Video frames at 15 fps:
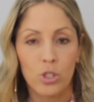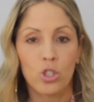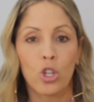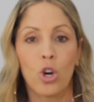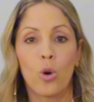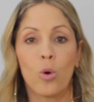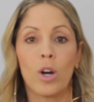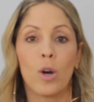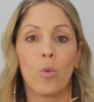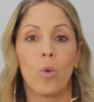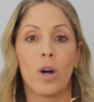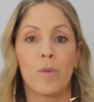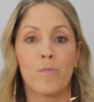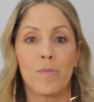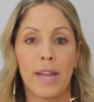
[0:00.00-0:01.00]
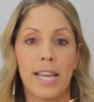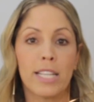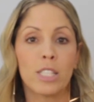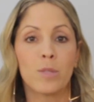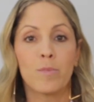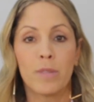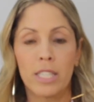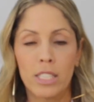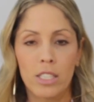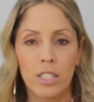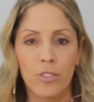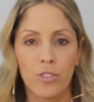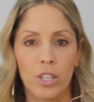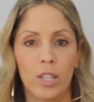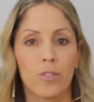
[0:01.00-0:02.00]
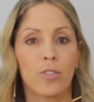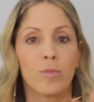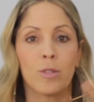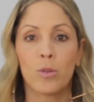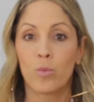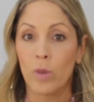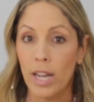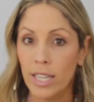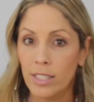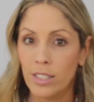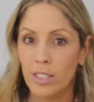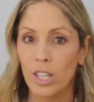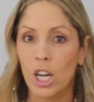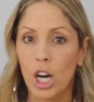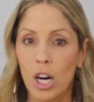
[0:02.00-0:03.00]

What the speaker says: So what makes me different from the rest